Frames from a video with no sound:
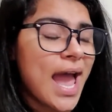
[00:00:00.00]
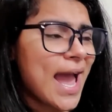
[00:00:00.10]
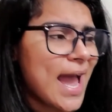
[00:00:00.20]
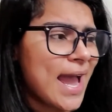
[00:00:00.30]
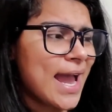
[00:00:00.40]

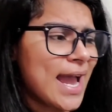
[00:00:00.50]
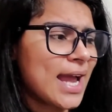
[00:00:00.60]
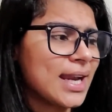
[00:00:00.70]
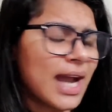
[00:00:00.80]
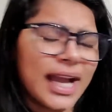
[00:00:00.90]

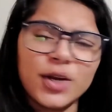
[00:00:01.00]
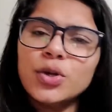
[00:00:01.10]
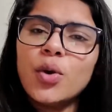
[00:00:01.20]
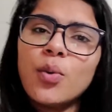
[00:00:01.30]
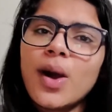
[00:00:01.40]
And I
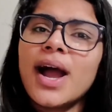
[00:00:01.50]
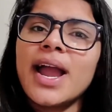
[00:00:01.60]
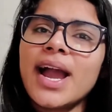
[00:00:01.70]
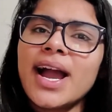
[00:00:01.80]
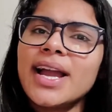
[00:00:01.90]
don't know
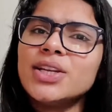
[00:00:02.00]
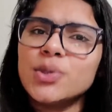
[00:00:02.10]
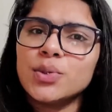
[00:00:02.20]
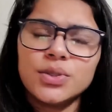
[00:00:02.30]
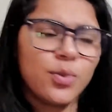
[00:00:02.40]
why I
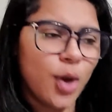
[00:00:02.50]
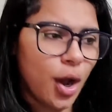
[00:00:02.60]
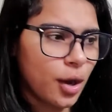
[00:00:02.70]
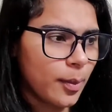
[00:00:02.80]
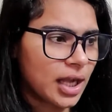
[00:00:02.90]
don't
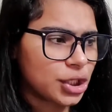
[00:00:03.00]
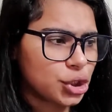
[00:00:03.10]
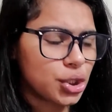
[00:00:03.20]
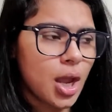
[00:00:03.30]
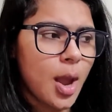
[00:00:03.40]
vlog
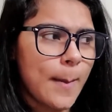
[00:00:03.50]
much,